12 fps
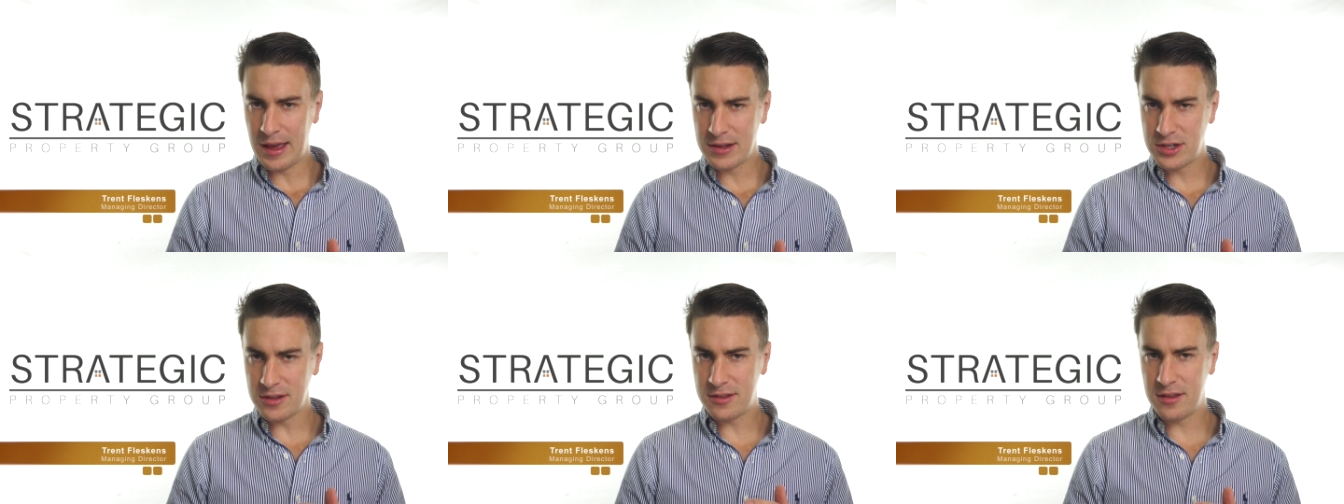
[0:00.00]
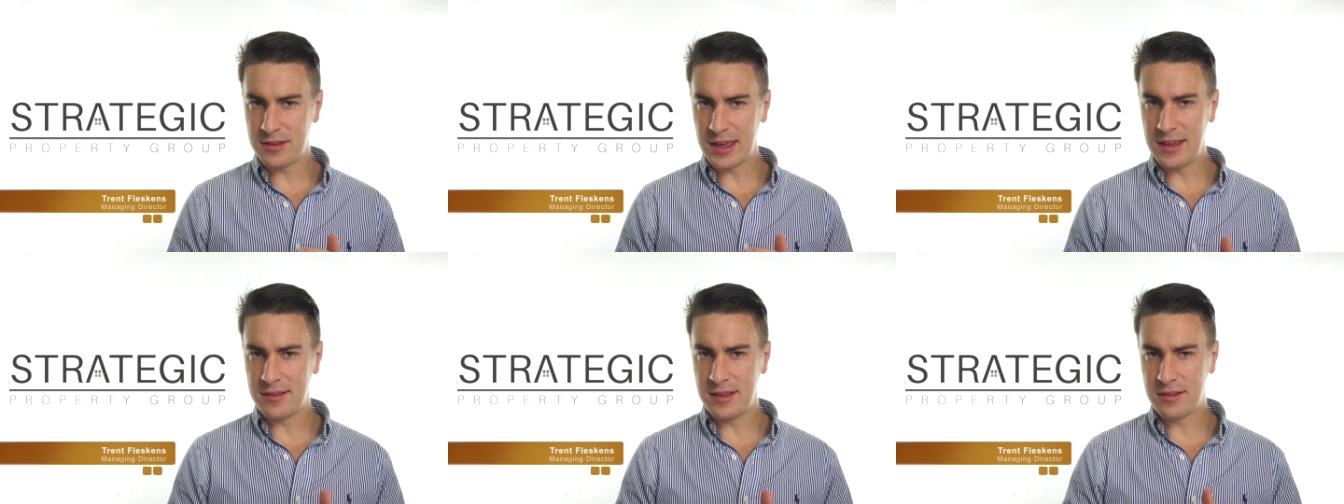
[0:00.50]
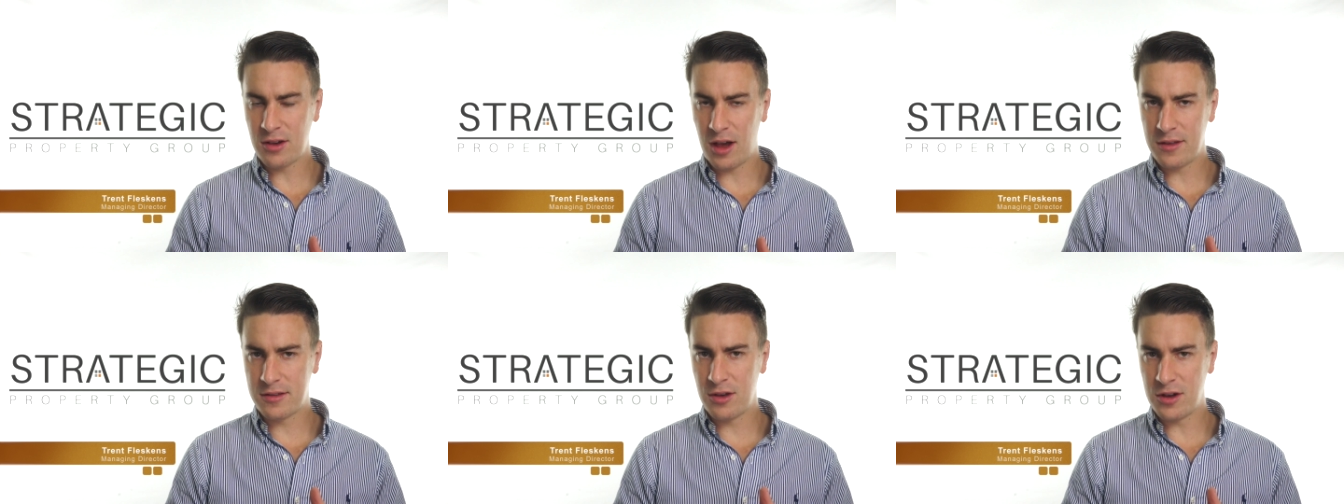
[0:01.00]
just as easy
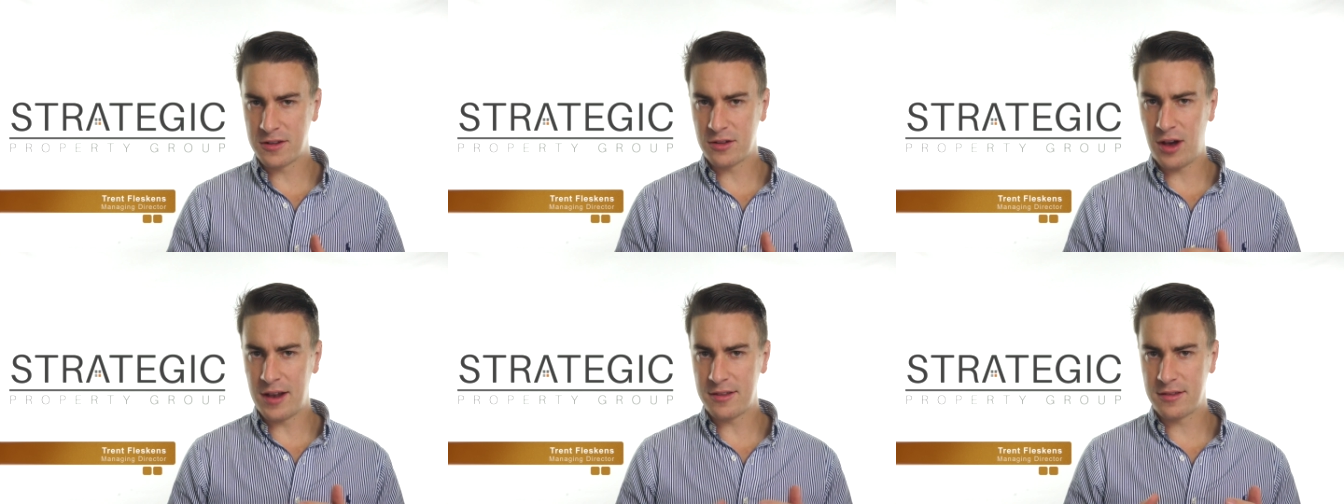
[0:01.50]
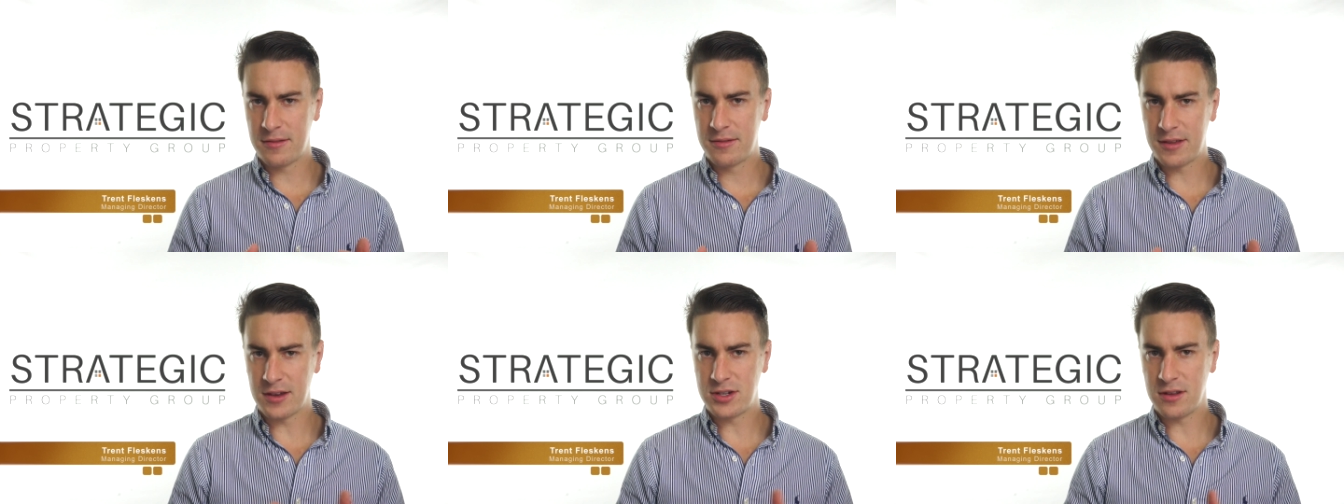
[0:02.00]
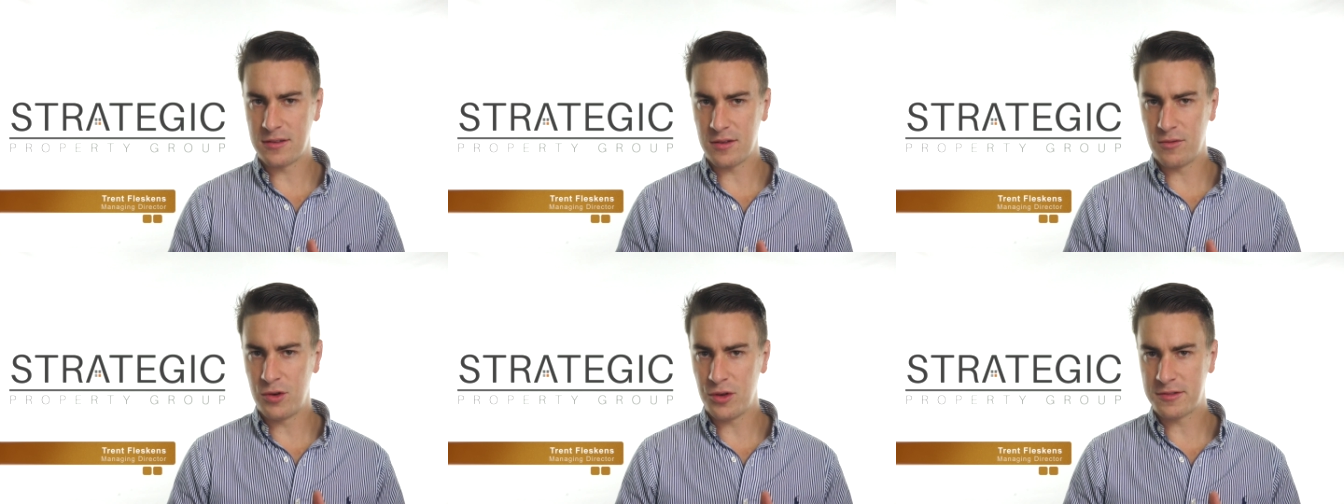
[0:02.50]
search sites such as
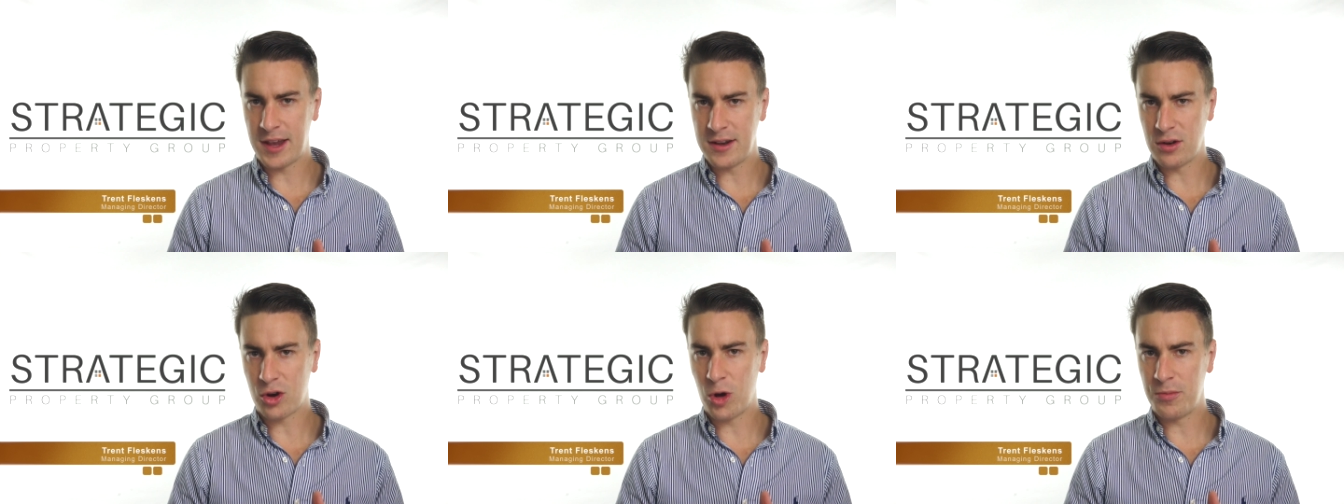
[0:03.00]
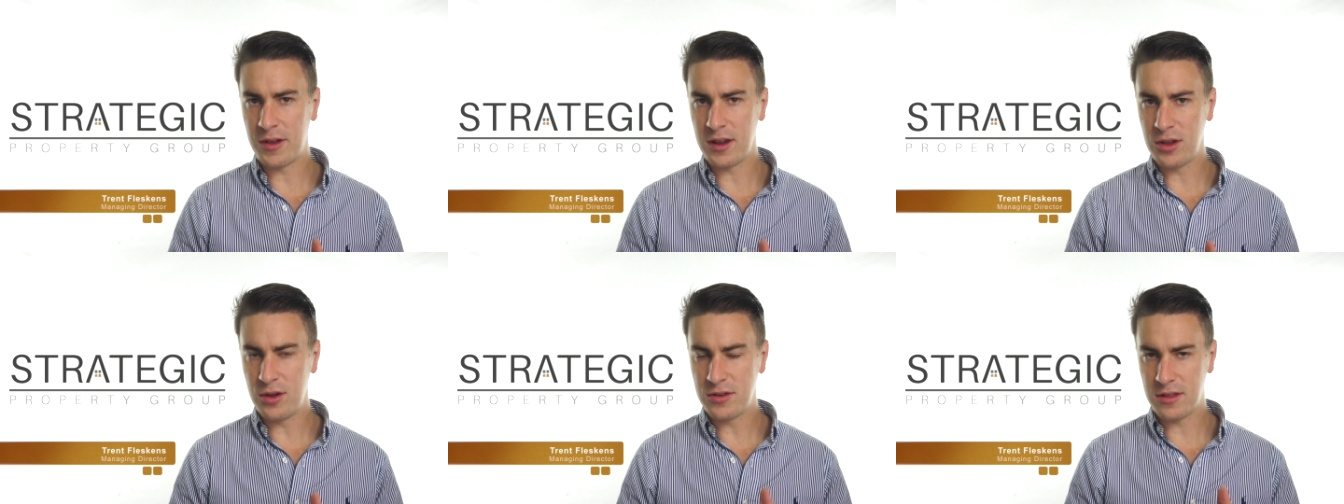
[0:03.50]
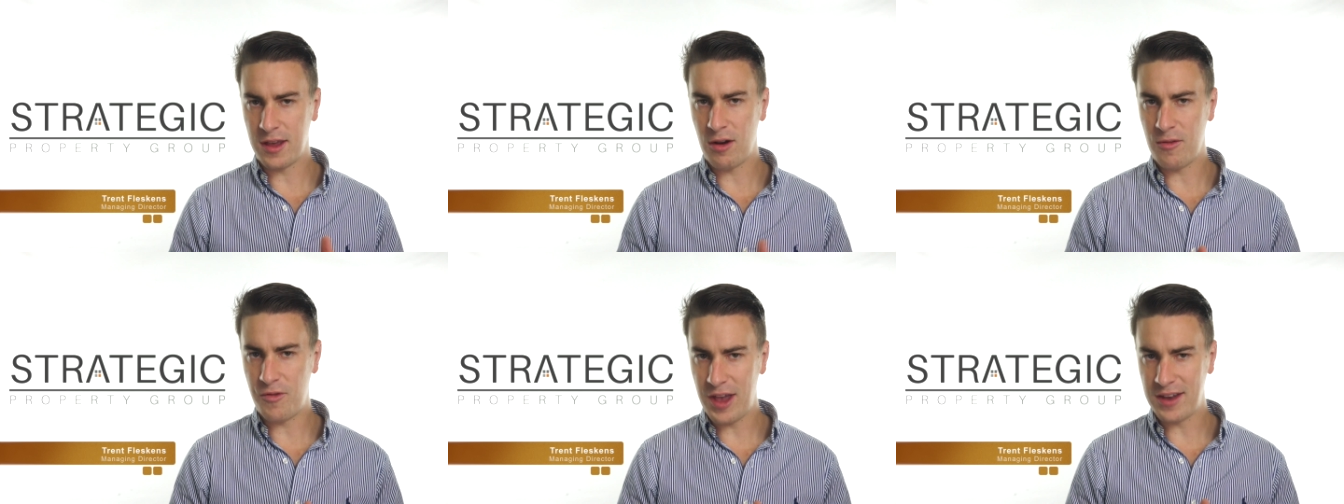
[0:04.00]
realestate.com.au to
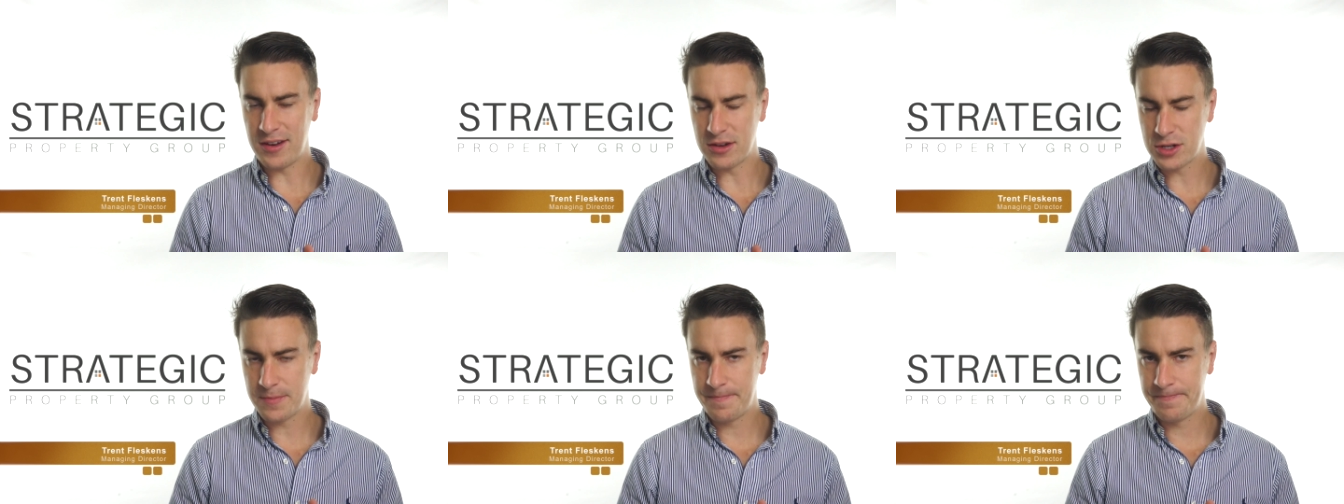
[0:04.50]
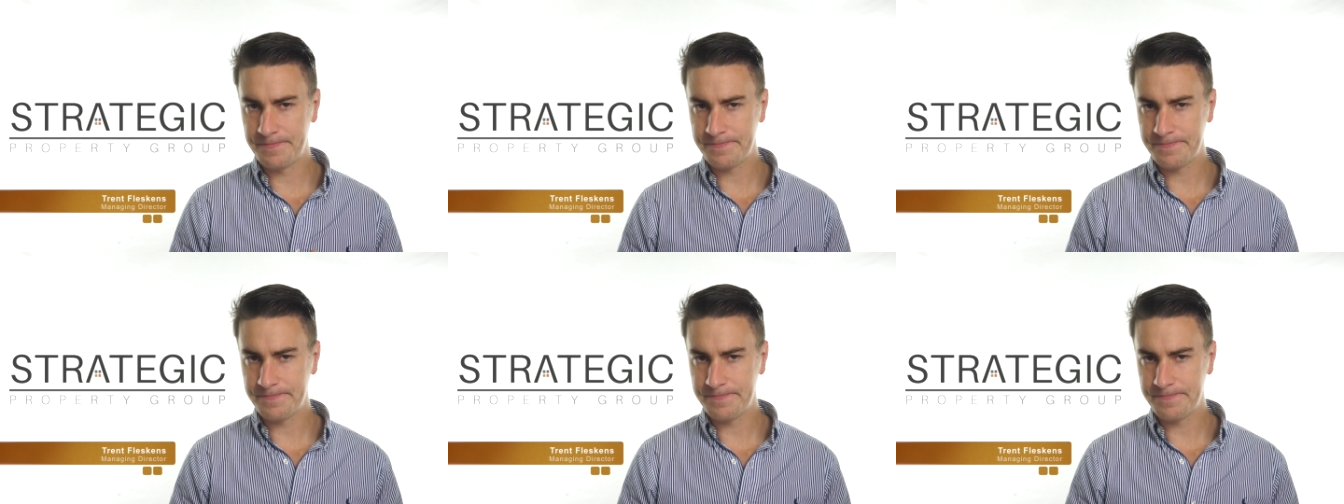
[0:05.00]
their advantage.